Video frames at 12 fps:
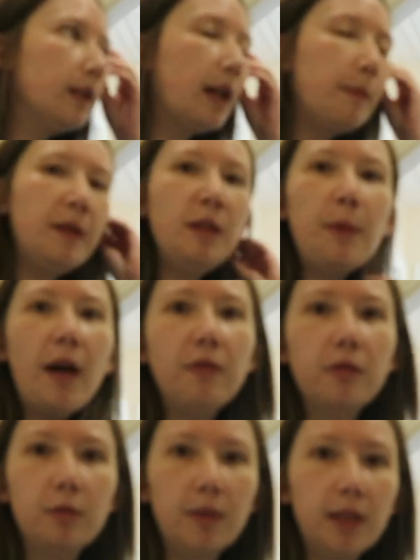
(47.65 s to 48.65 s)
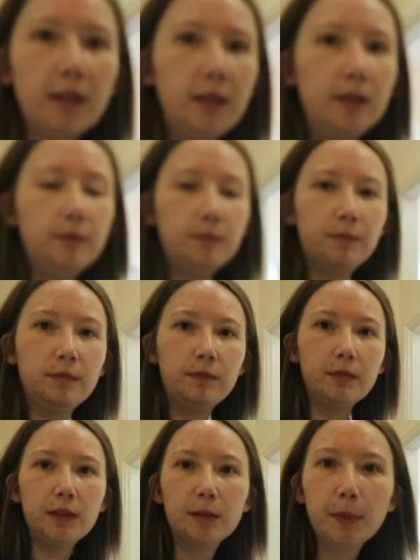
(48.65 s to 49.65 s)
in the bathroom right now.
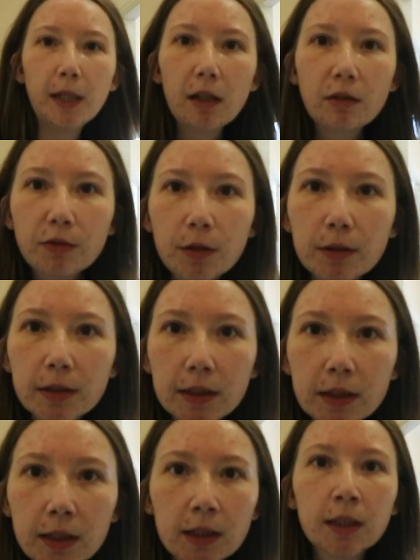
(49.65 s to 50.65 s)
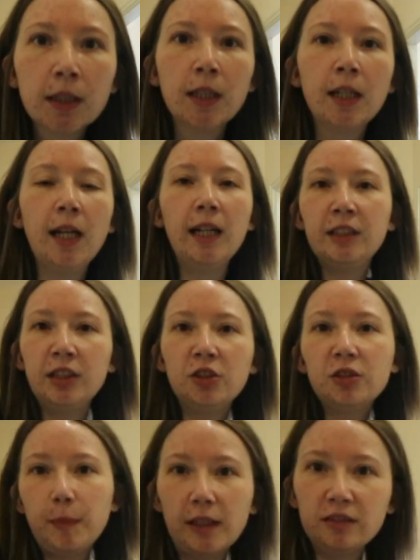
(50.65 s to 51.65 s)
That's a bit out of focus, isn't it? And you
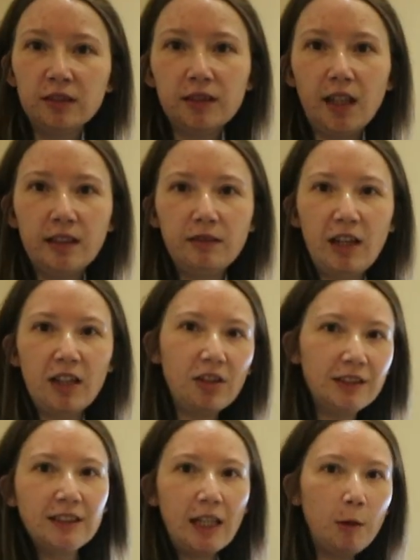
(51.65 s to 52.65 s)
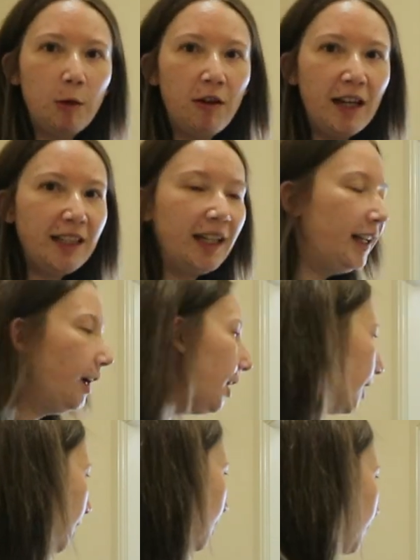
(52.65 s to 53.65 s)
just balance kind of like on the towel
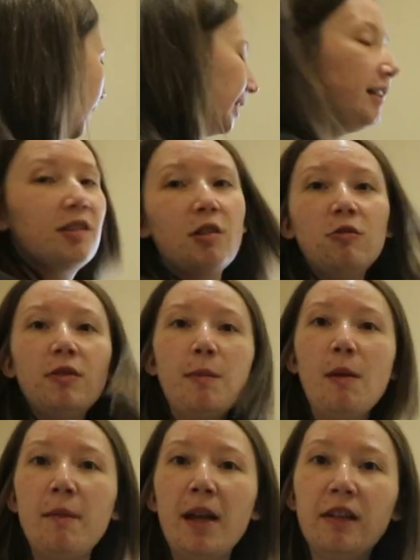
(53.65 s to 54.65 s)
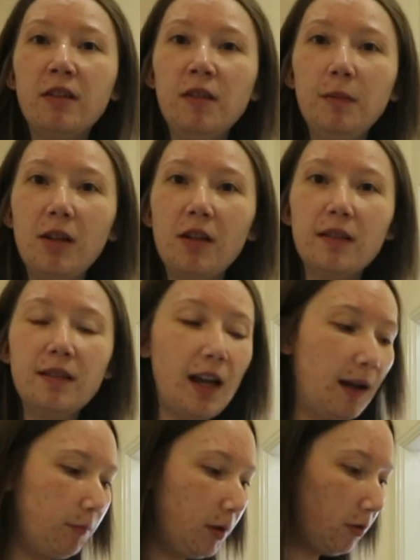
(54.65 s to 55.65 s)
radiator. But I need to go and grab my makeup because
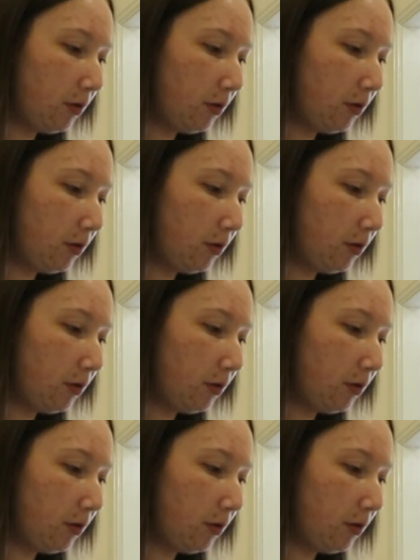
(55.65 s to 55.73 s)
I'm